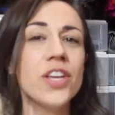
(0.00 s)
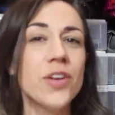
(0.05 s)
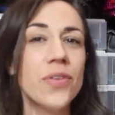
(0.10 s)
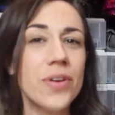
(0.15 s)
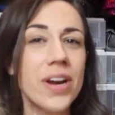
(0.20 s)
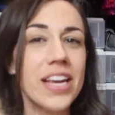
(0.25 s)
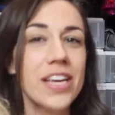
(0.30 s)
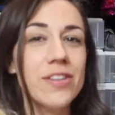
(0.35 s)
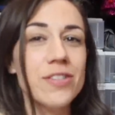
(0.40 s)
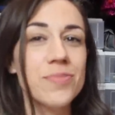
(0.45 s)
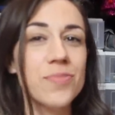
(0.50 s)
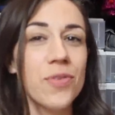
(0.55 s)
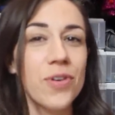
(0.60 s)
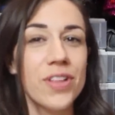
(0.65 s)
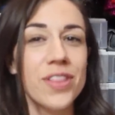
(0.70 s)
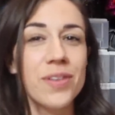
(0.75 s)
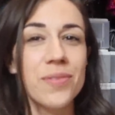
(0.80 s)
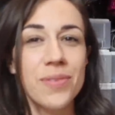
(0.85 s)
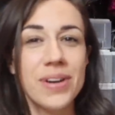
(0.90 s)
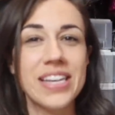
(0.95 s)
You know what I use more
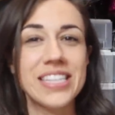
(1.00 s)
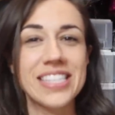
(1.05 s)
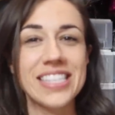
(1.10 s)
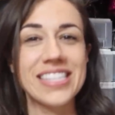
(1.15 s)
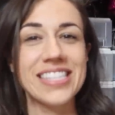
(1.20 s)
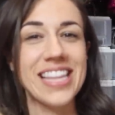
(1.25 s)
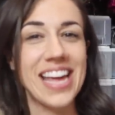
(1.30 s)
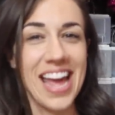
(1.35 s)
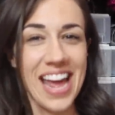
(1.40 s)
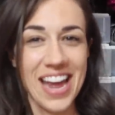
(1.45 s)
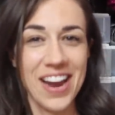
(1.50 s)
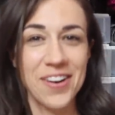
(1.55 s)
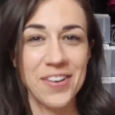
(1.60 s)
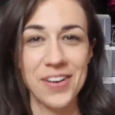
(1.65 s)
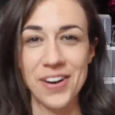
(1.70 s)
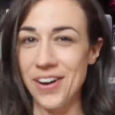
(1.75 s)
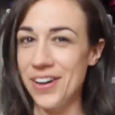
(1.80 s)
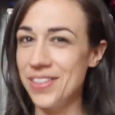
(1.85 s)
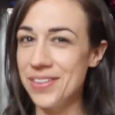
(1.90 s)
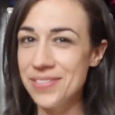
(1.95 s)
than the wigs is the hair
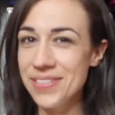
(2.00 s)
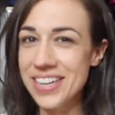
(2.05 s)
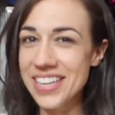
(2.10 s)
on the